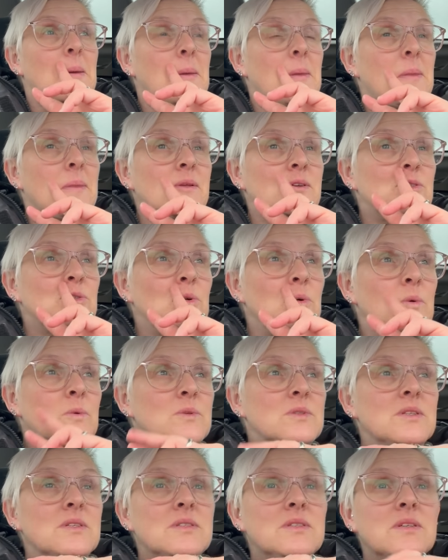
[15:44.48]
the school
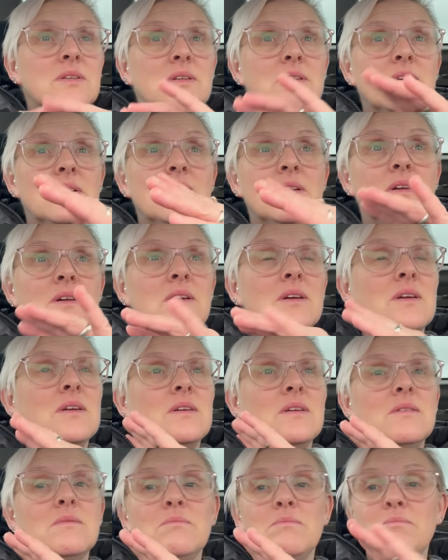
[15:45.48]
did
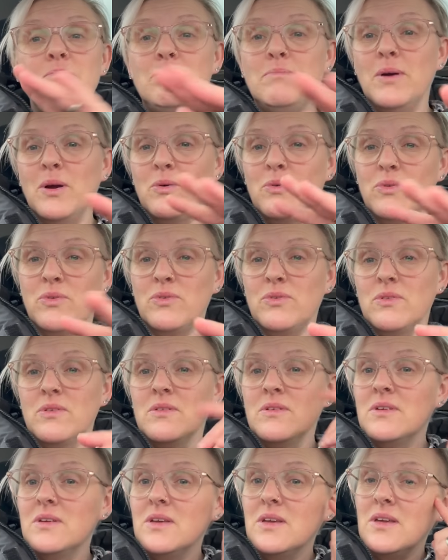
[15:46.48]
both.
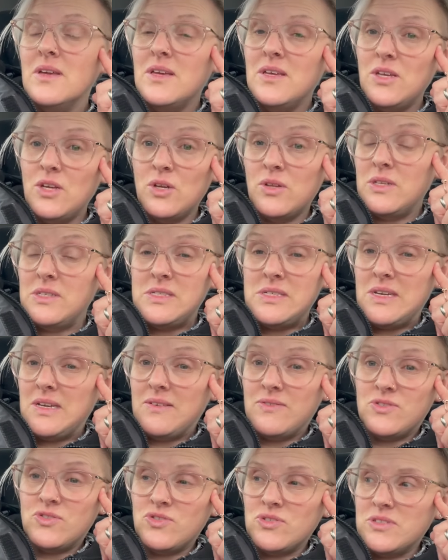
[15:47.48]
You know, they didn't
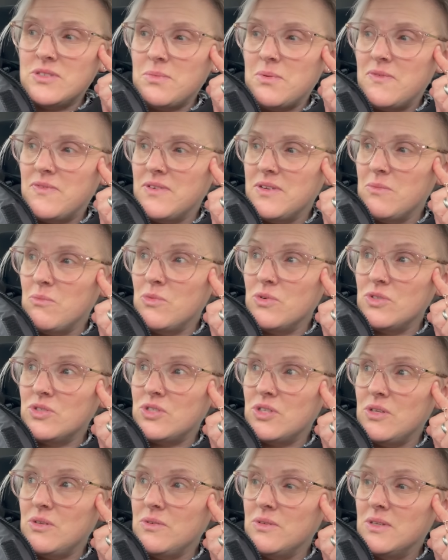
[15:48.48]
have to dress up if they didn't want
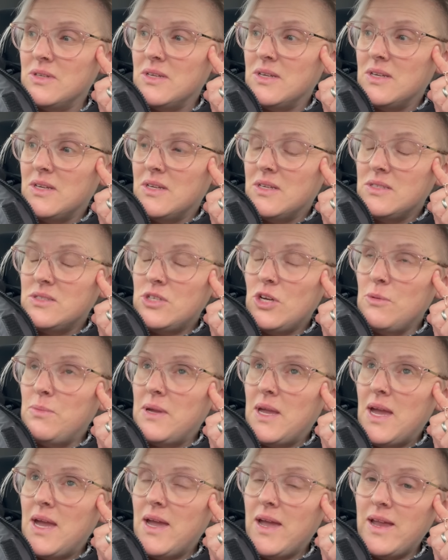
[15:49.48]
to. Toby
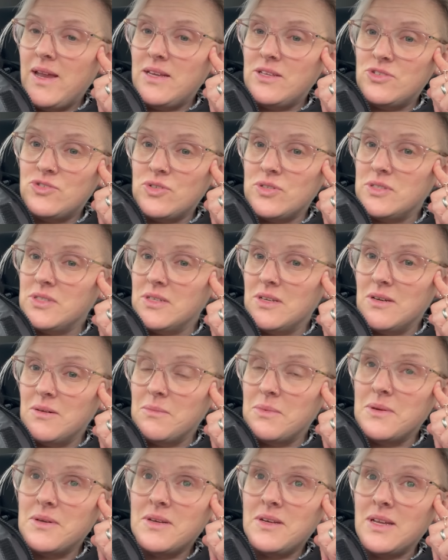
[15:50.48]
hates dressing
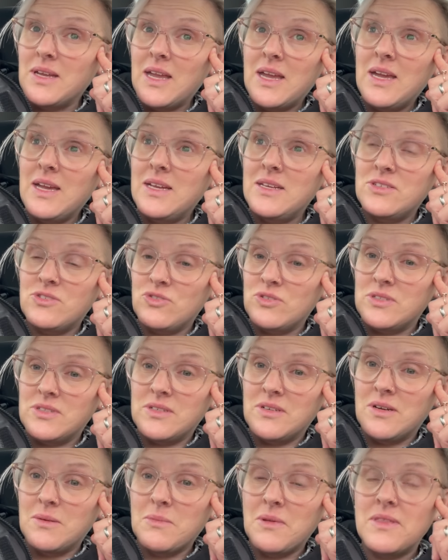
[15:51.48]
up, like hates dressing
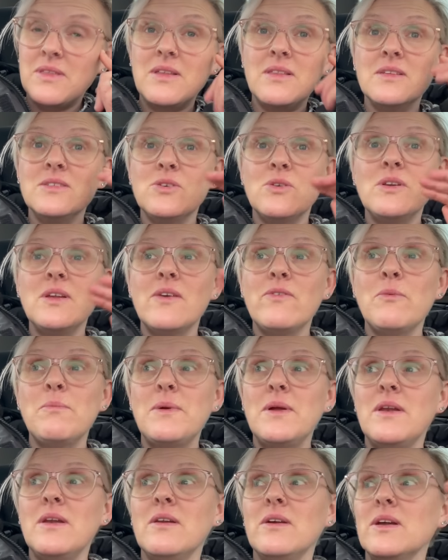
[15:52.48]
up. I think there's only ever
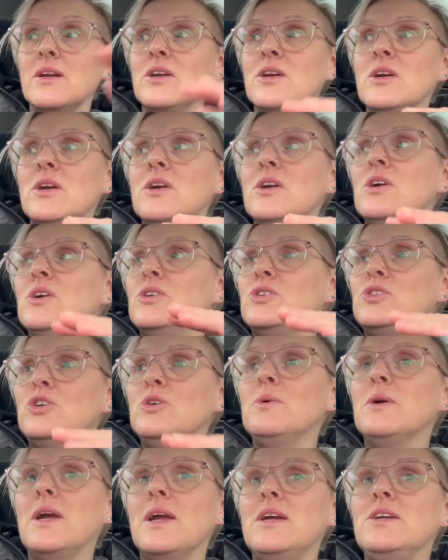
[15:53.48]
been like
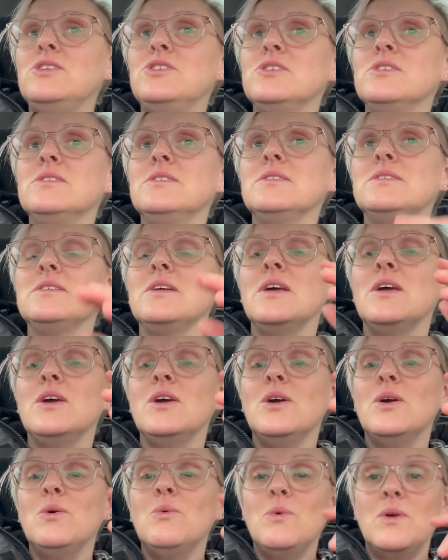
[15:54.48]
two occasions
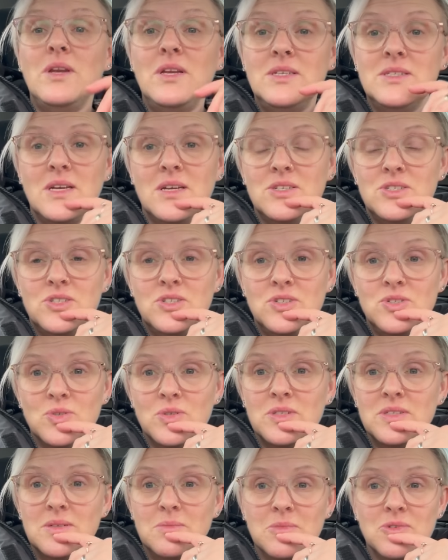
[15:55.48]
when he's actually
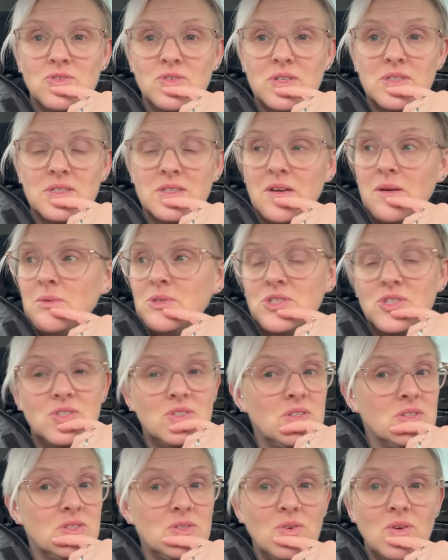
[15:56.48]
joined in with dressing up. He just
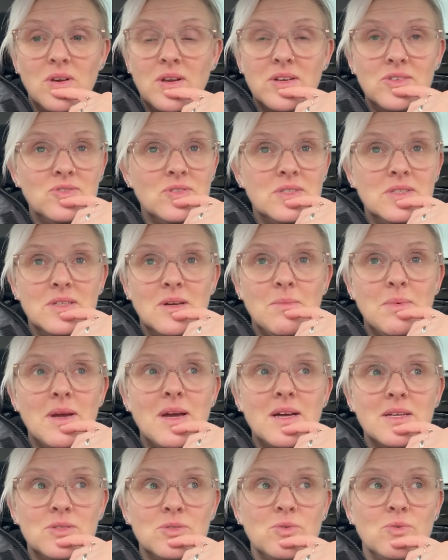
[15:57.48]
does not like dressing up
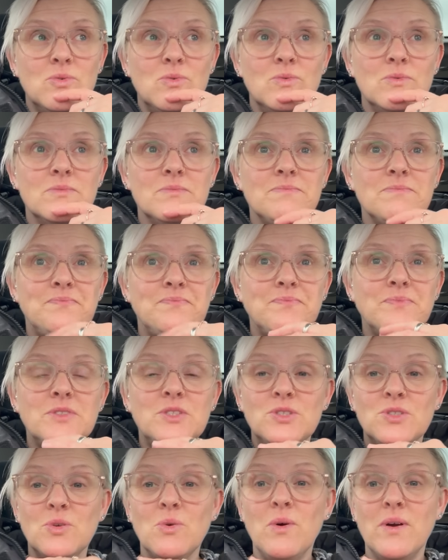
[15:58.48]
at all. So
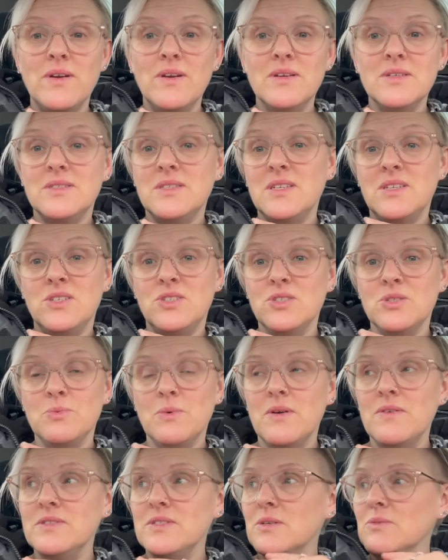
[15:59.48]
it's quite nice that he could just
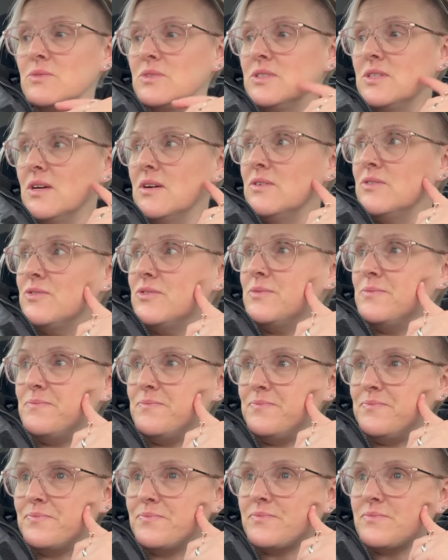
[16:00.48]
wear his own stuff
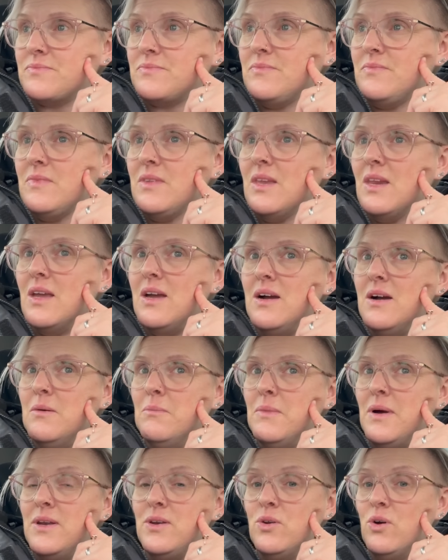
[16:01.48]
and